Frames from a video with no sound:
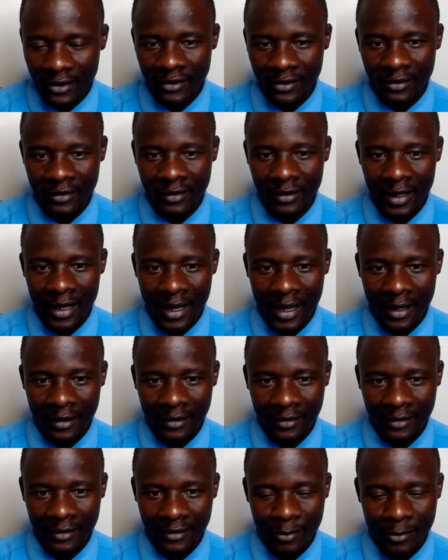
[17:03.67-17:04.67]
are,
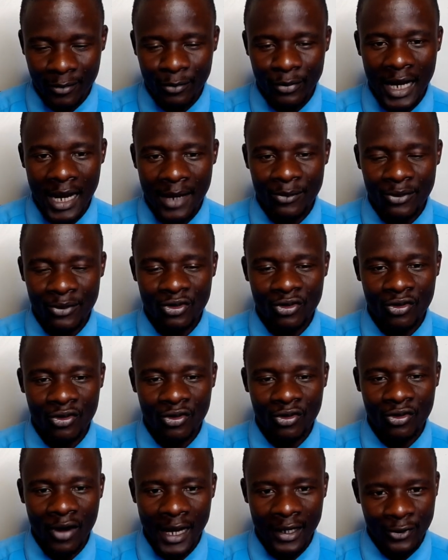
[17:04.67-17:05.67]
are sometimes
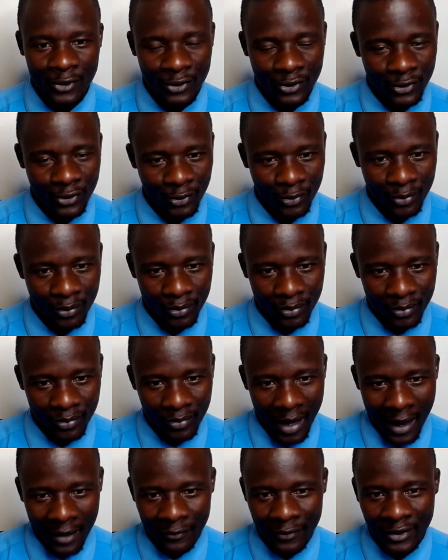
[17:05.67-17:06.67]
dry and also
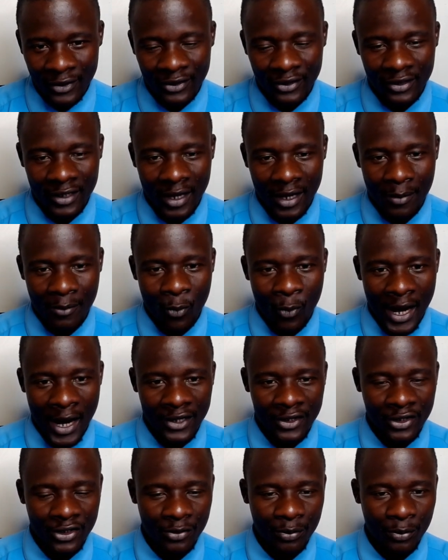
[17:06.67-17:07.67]
having some
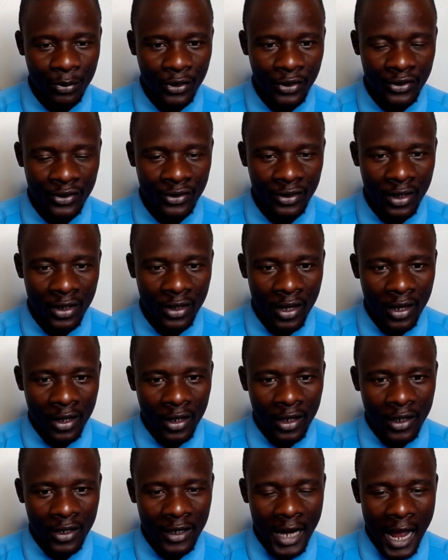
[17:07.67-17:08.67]
white spots
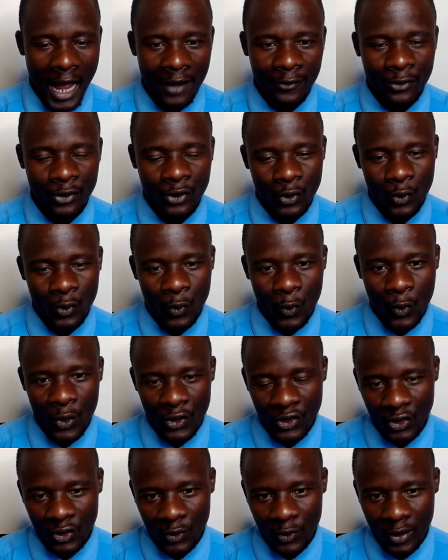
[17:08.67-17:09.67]
You'll have to
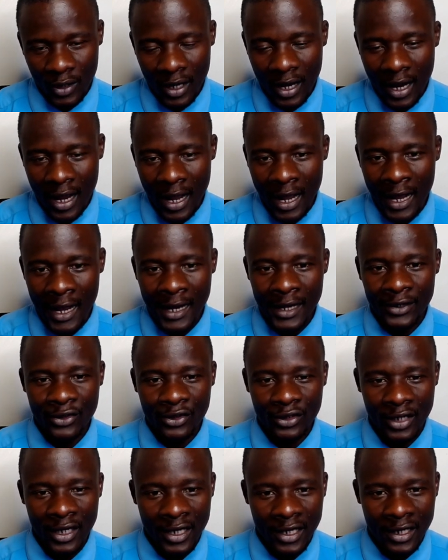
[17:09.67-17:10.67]
wash your
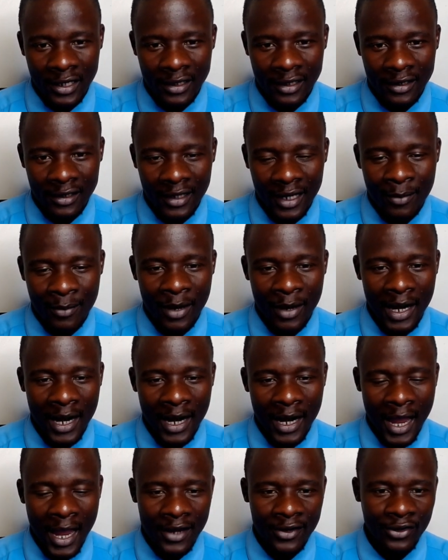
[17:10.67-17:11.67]
eyes in
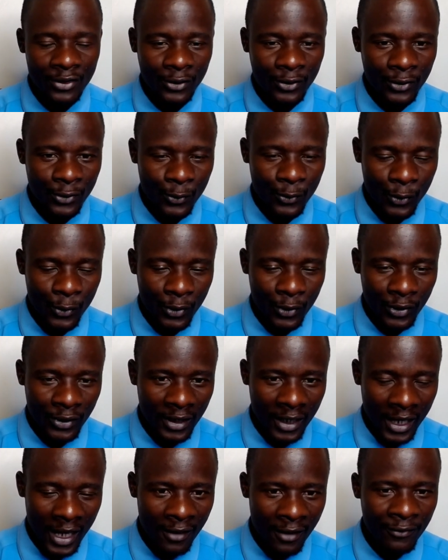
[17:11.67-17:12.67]
Himalayan salt
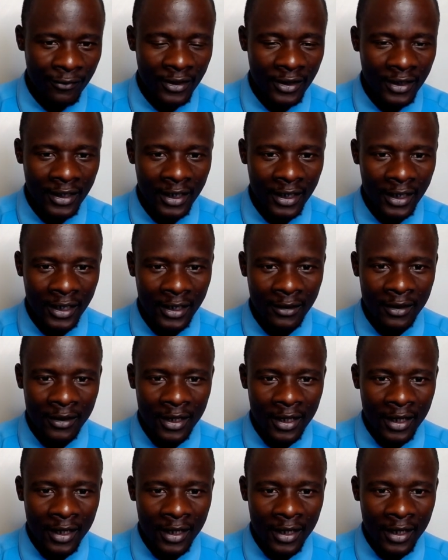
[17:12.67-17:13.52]
water every day,